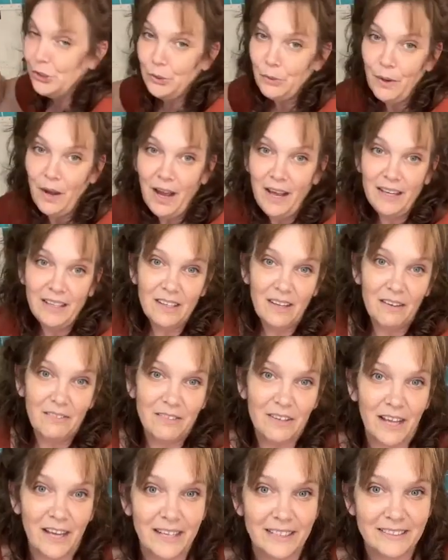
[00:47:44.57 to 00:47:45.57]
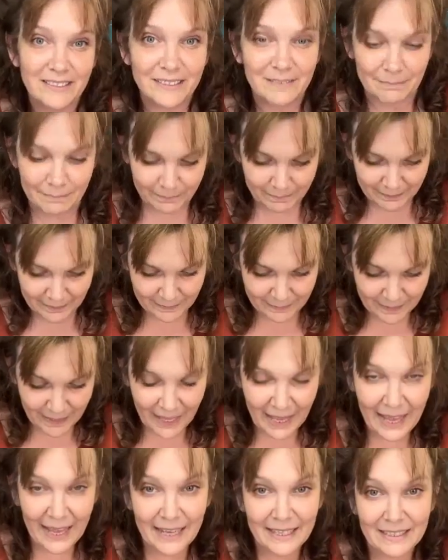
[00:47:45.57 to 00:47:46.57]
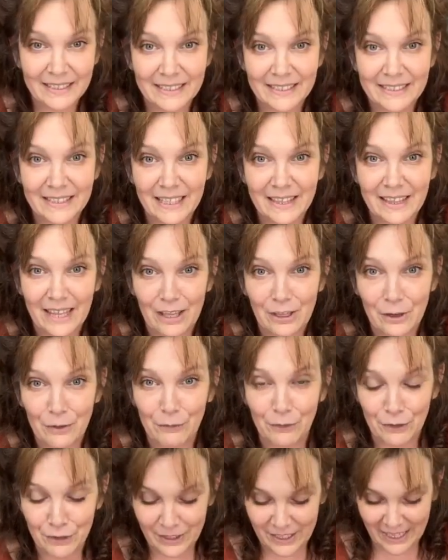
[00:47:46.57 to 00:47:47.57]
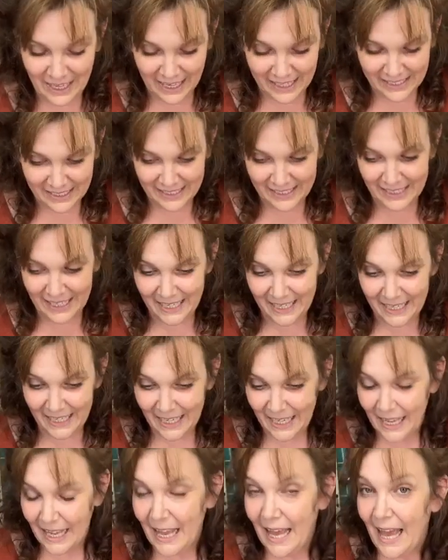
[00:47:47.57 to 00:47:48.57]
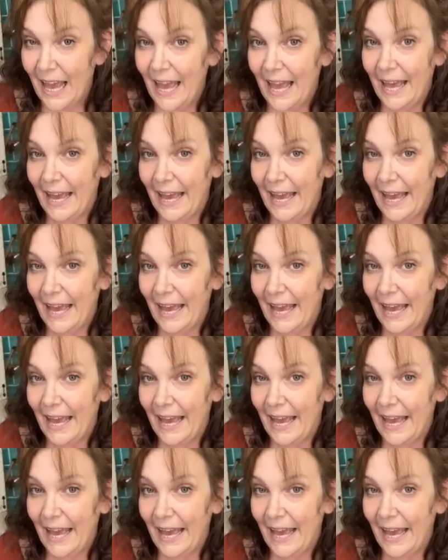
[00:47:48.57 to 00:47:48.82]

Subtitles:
Sue. I love that. And Linda, thank you for the iced tea.